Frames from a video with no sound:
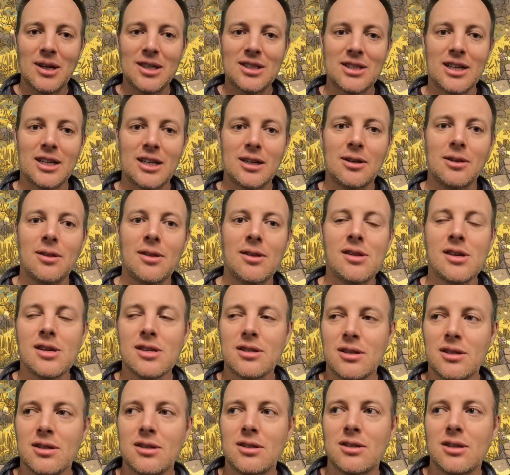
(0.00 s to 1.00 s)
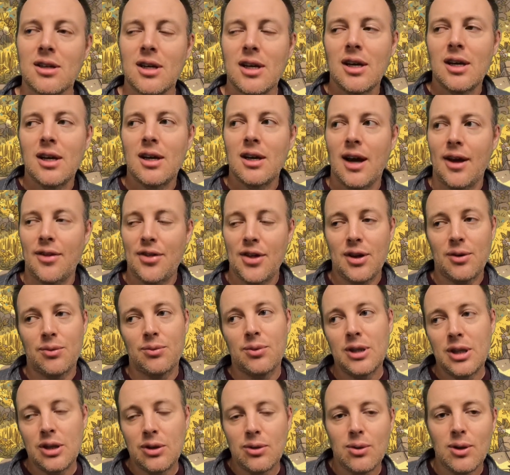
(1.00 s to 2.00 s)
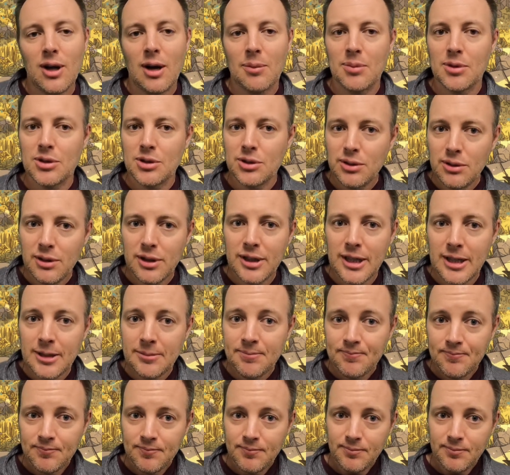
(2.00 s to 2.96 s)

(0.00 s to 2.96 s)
I said, this is, I think, a really cool opportunity.